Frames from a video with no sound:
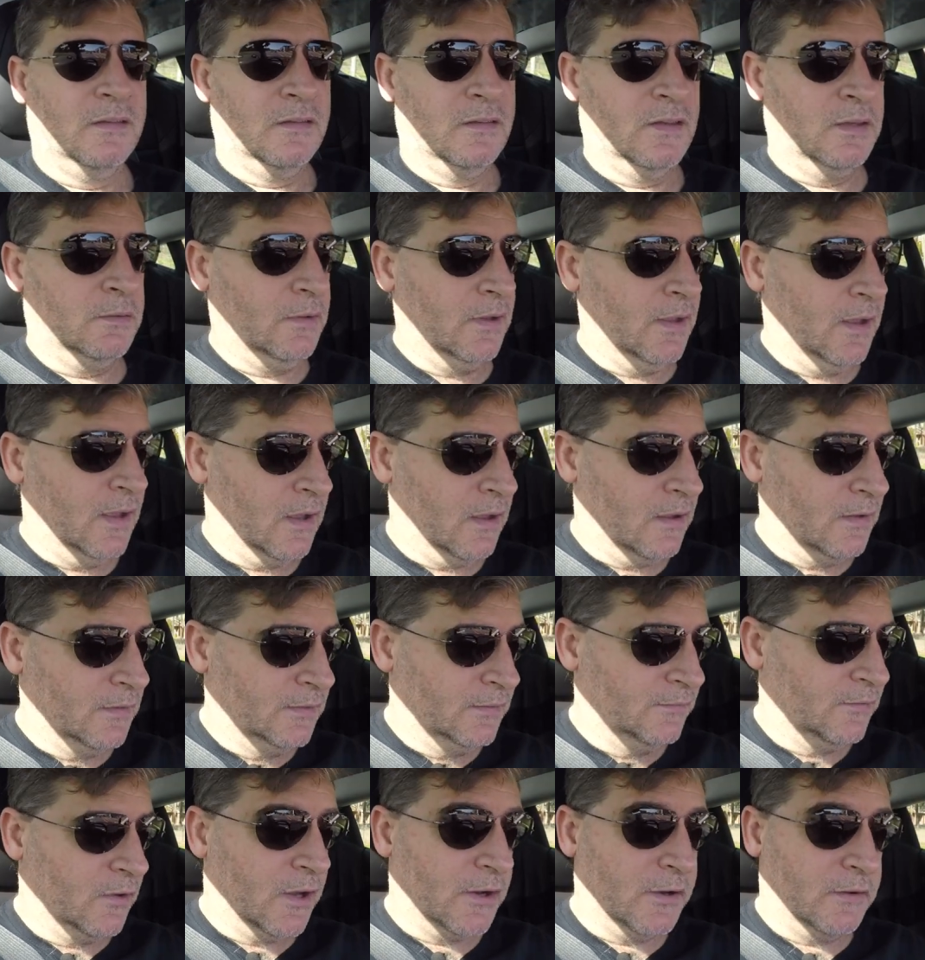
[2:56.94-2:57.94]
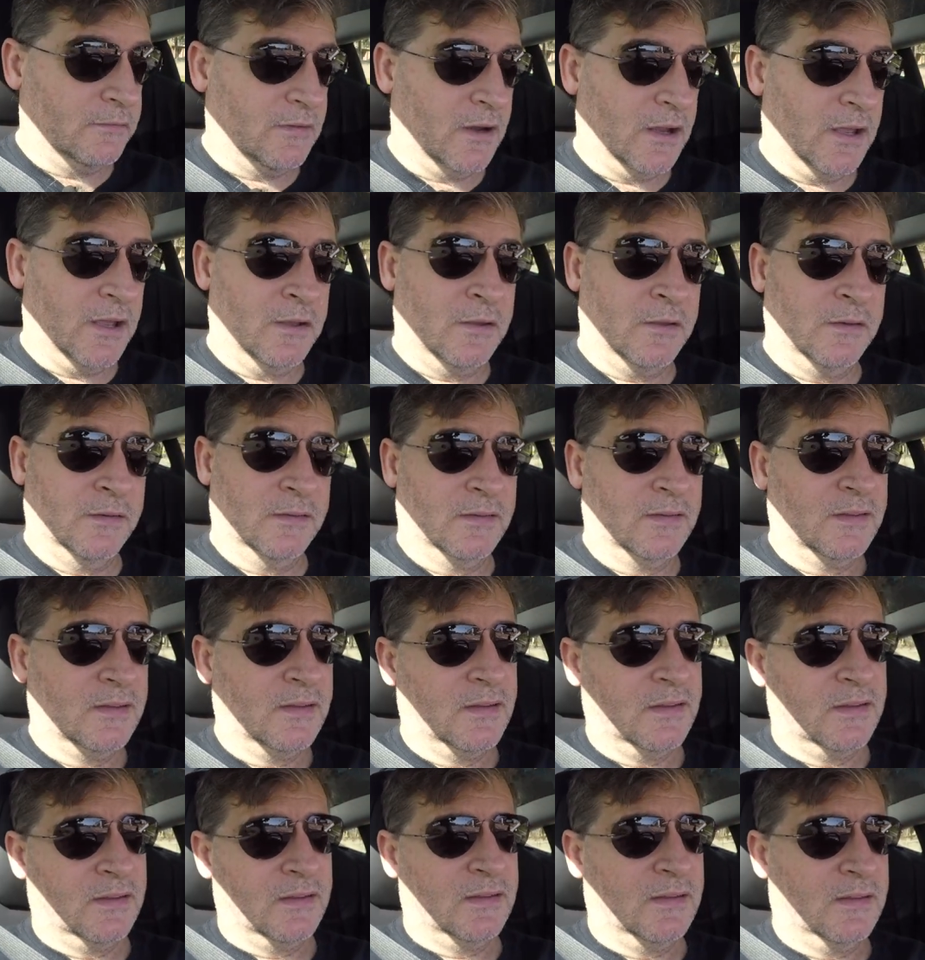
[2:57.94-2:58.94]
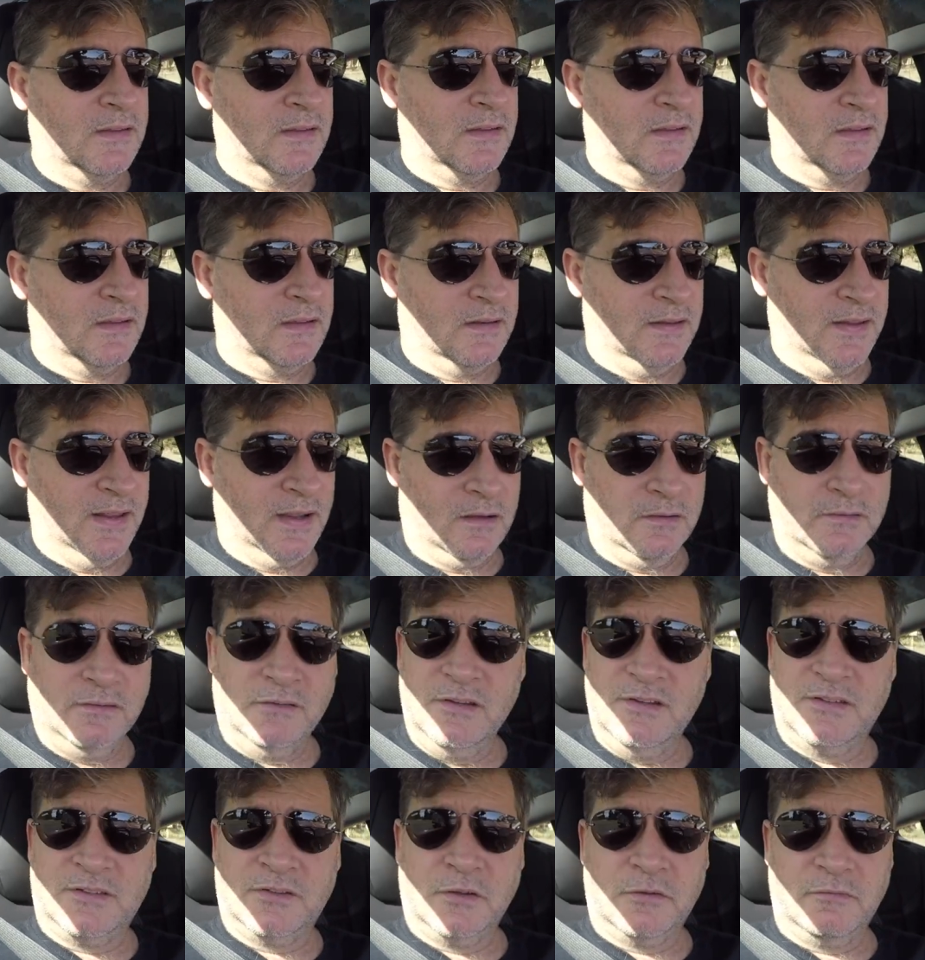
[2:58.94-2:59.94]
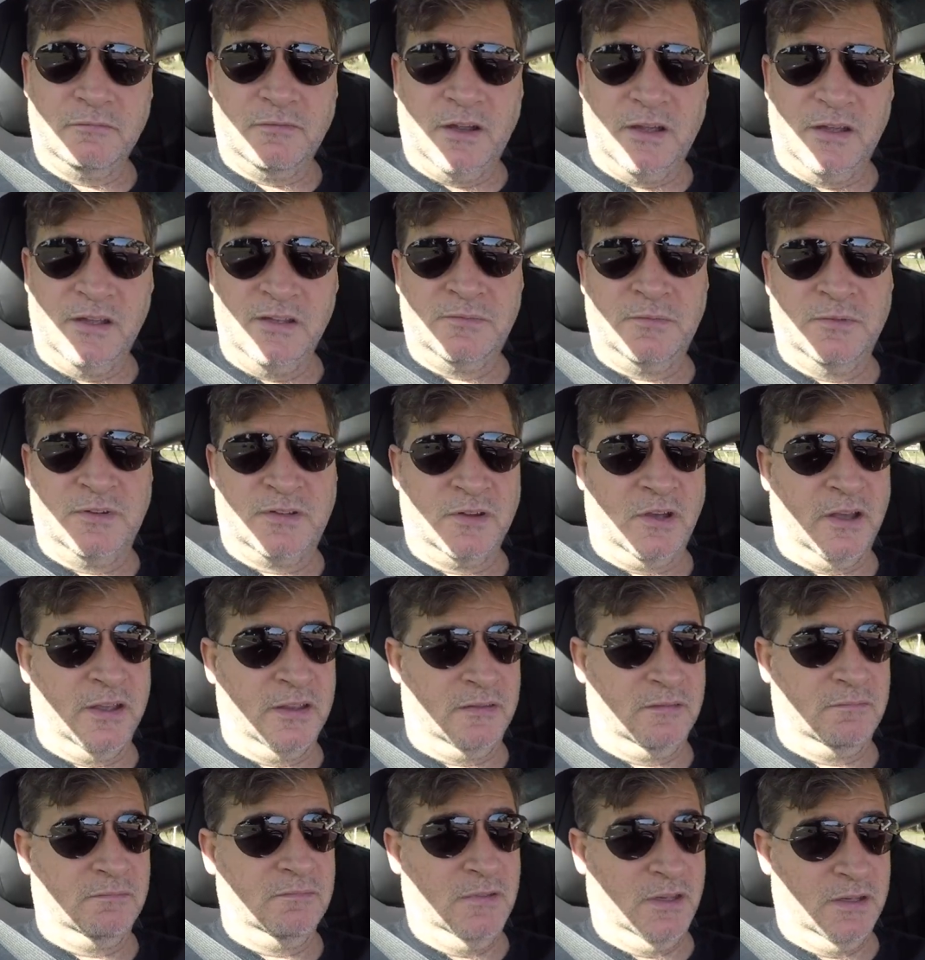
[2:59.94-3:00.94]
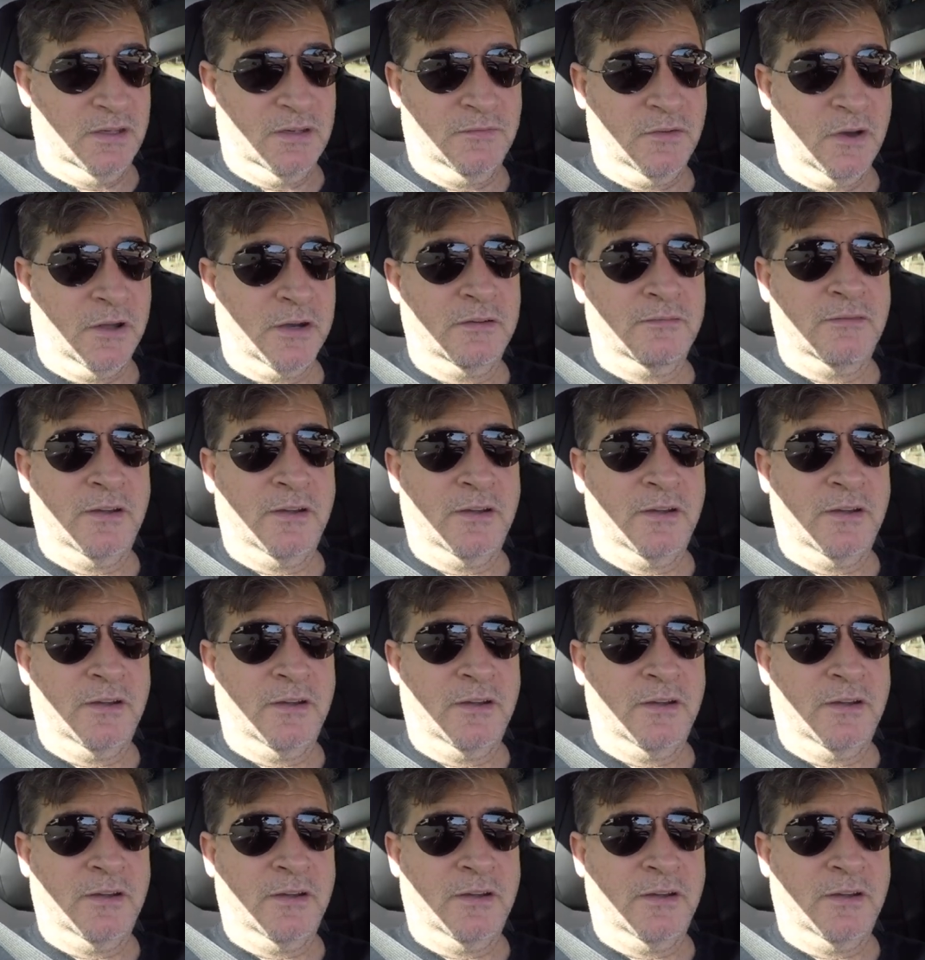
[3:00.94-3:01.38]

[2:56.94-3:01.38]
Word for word: Here we are on divided road. Now on these sort of roads, which are like you know, divided